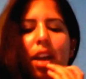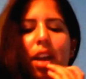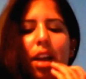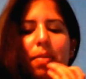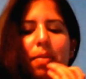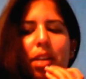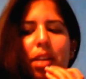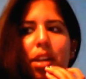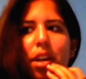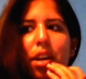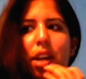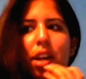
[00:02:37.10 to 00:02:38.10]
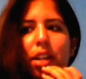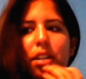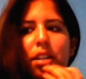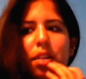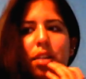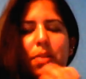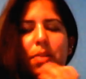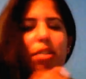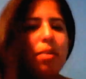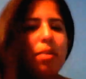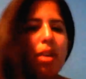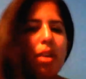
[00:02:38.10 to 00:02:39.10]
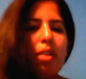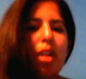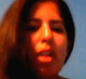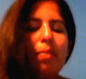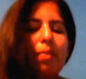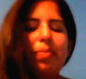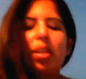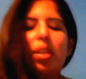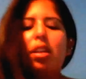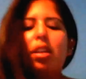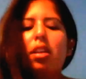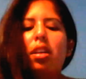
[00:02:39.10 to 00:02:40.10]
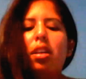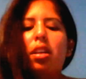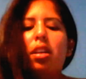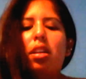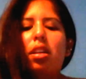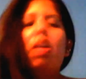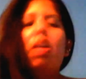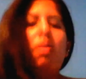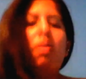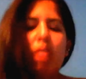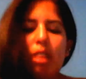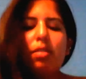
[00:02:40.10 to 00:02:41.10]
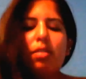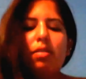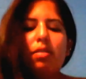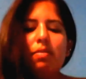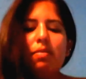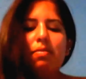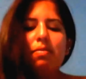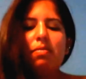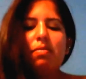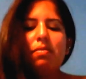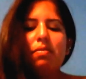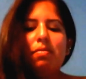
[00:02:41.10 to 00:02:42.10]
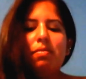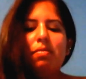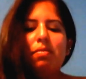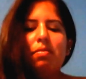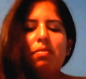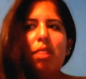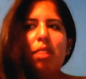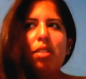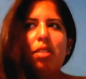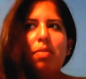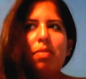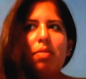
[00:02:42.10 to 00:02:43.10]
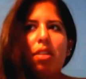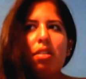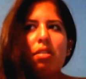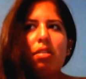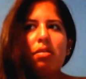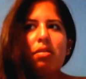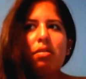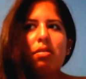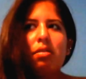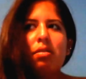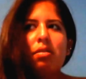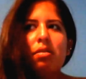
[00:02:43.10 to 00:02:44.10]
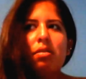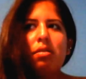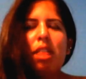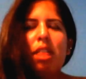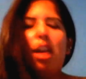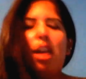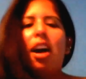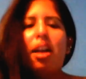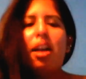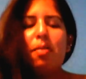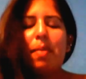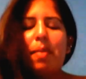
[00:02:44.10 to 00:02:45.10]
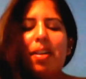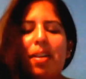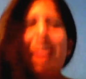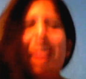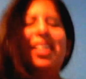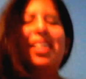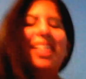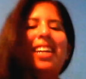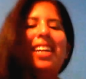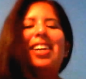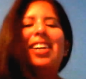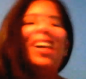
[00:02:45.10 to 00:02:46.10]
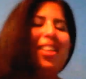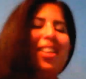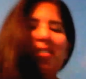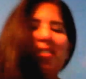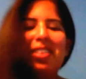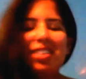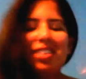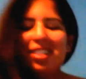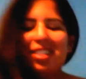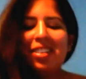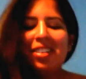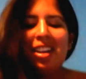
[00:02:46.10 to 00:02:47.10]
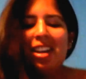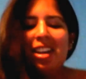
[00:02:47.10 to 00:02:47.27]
I got them done at Piercing Pagoda. No, Claire's. Piercing Pagoda. I don't remember. Either one of the 2.